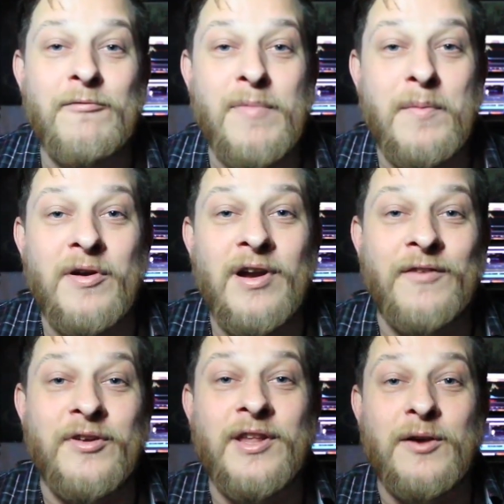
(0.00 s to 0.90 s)
Remember,
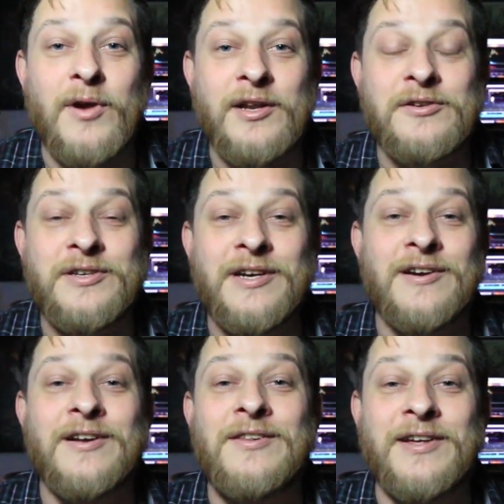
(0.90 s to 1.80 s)
if you like what I do here,